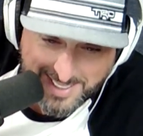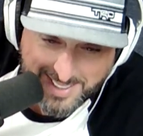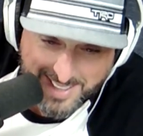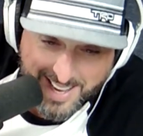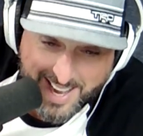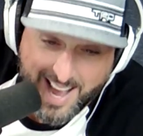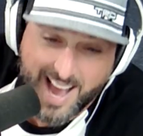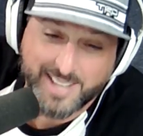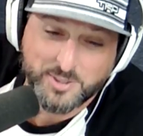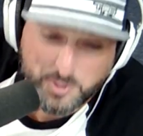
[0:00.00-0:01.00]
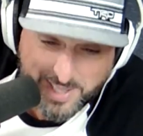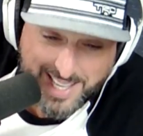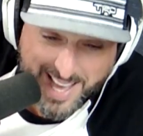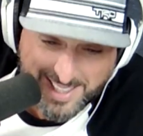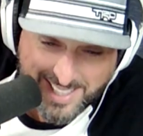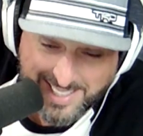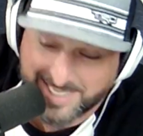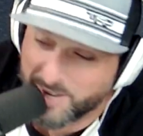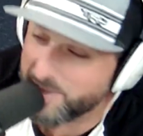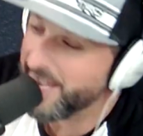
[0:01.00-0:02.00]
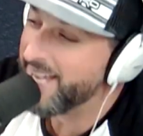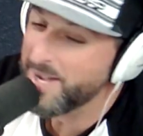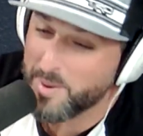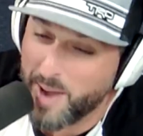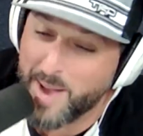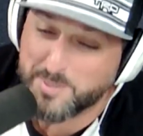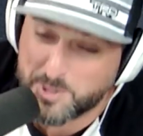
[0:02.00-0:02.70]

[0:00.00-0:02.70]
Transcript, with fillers: which yes. one are you? I three? do the yelling. I okay? roll over on my I'm